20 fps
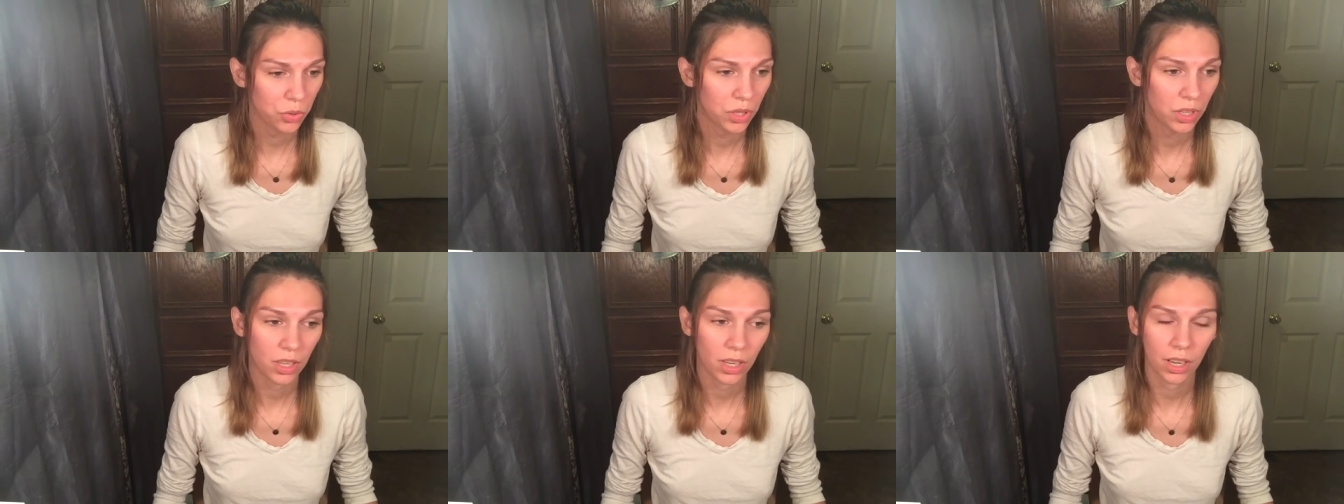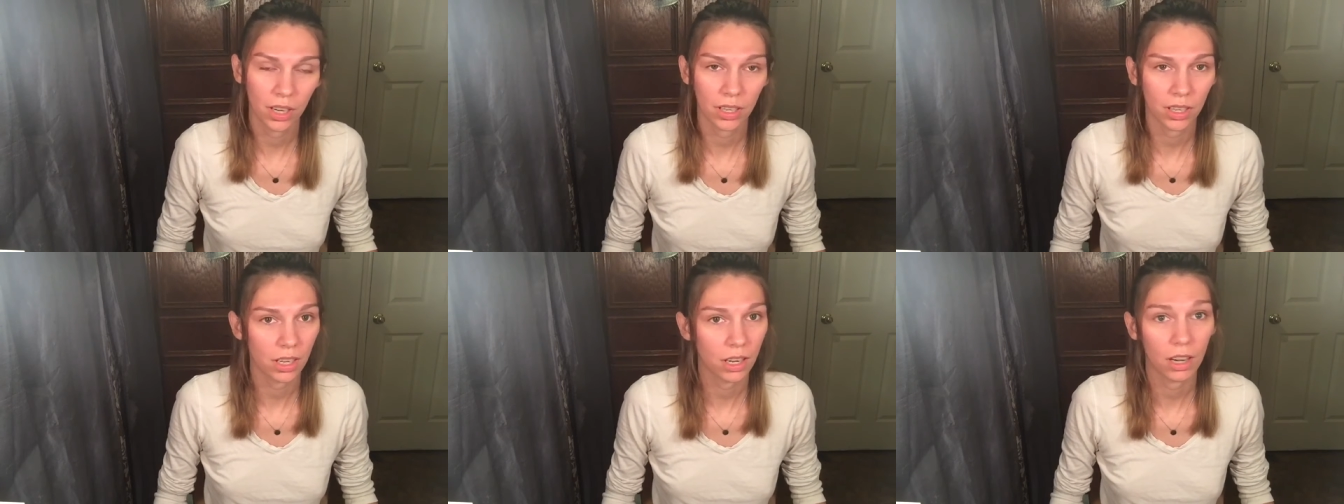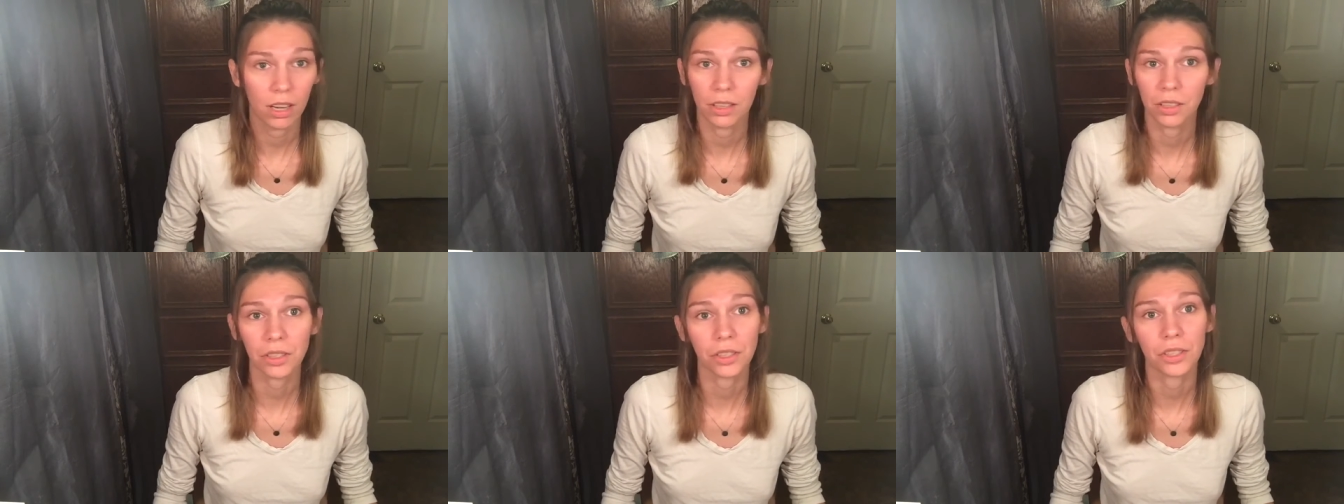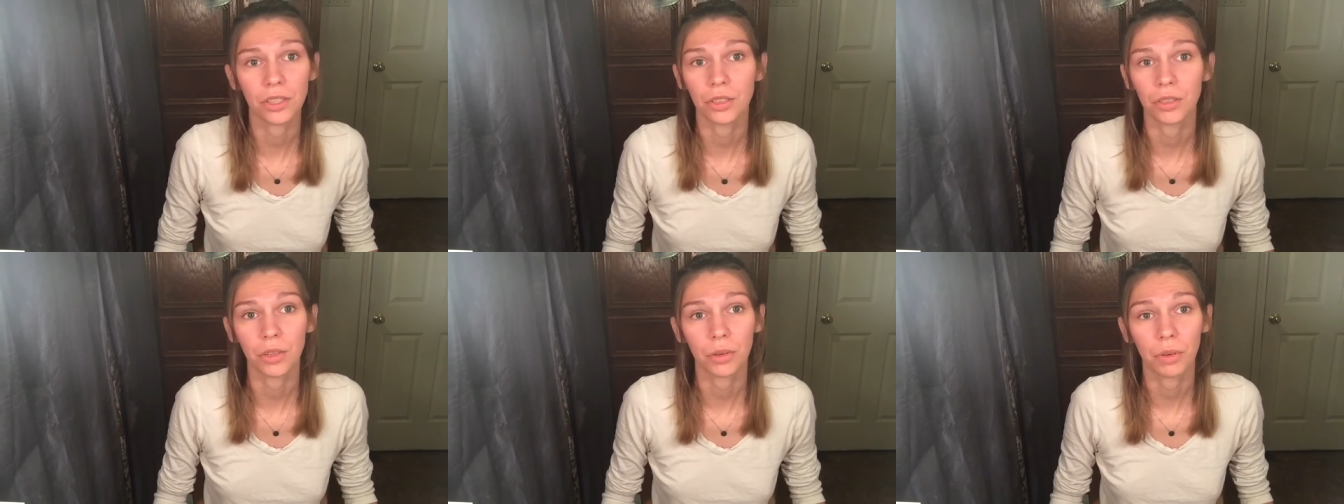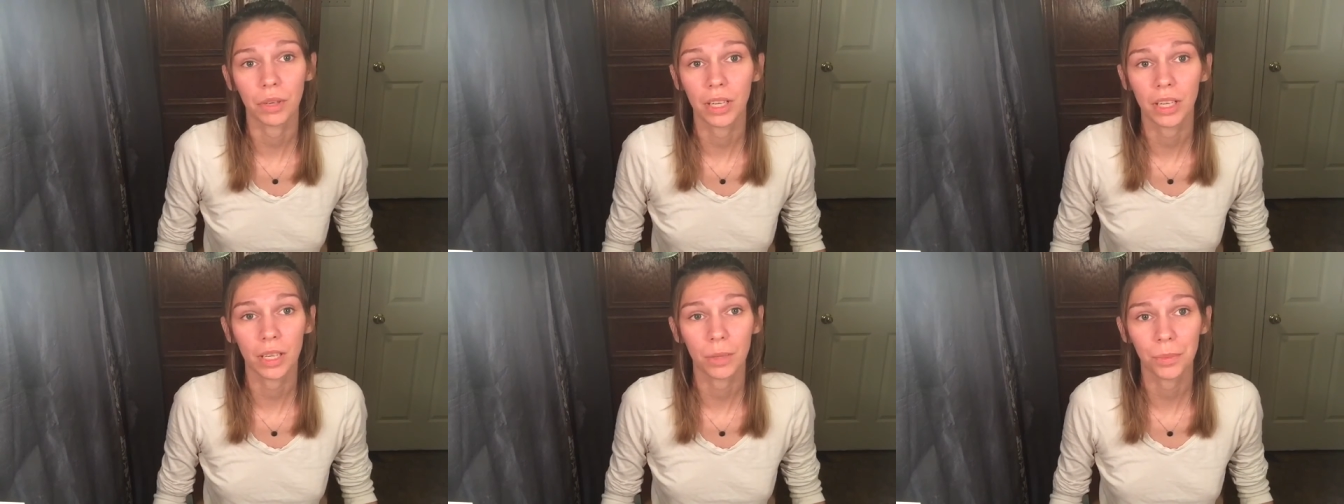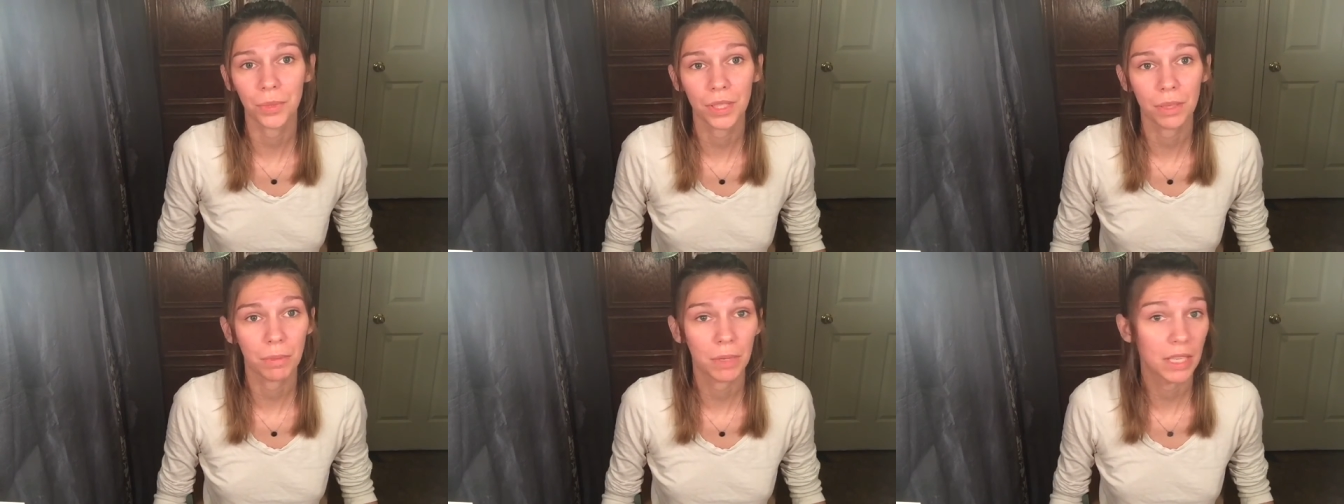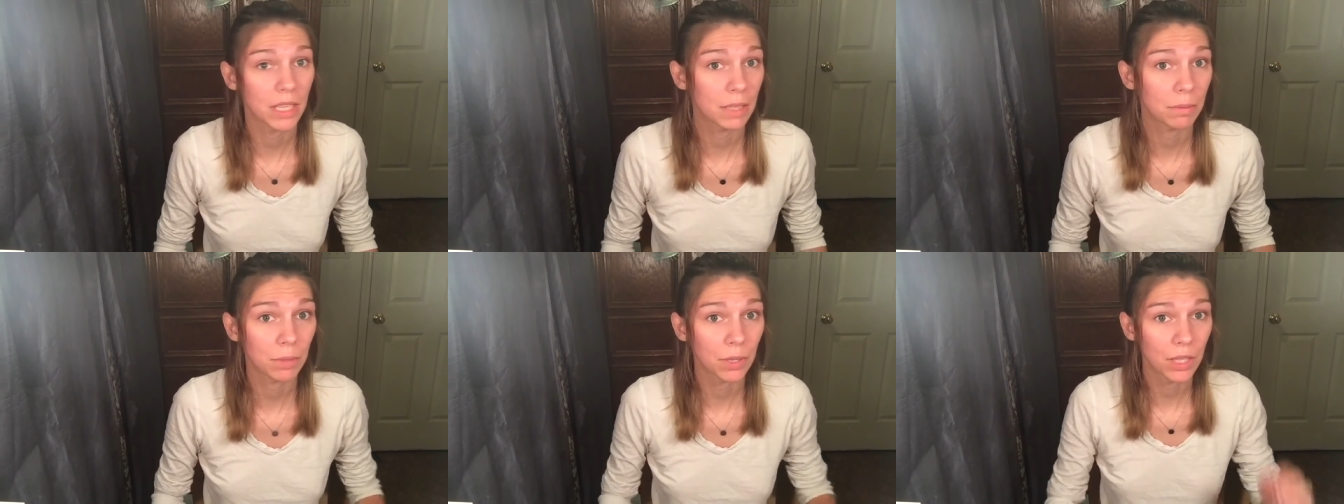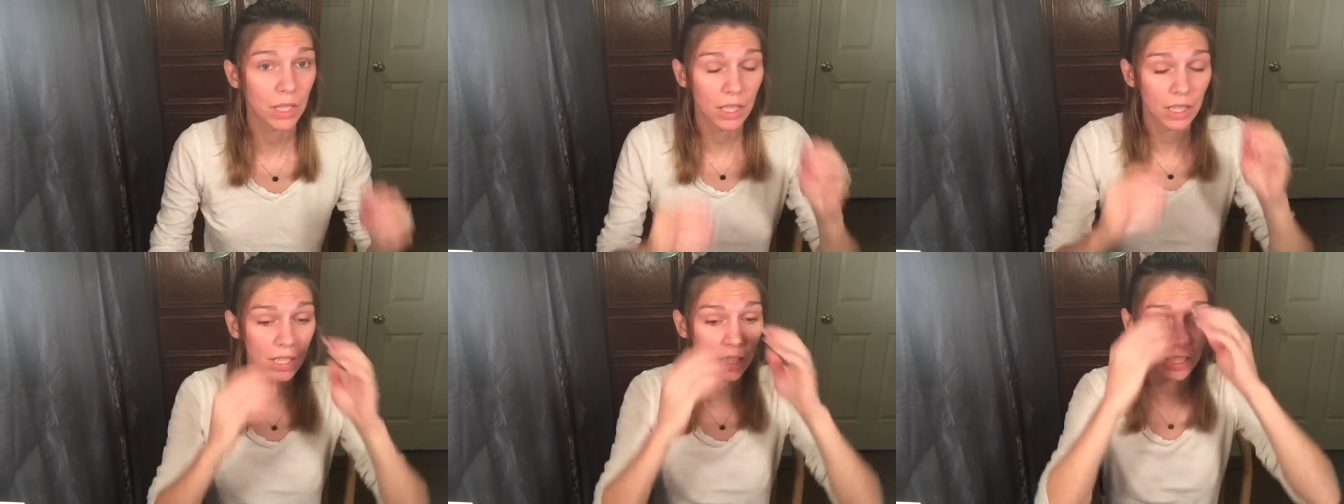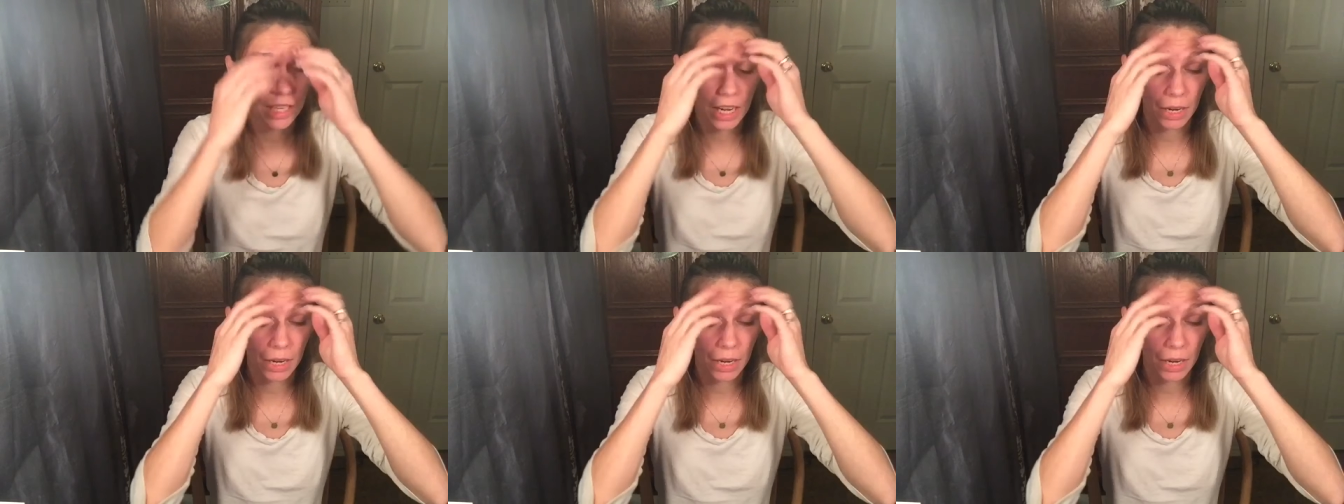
not a connoisseur when it comes to makeup or anything.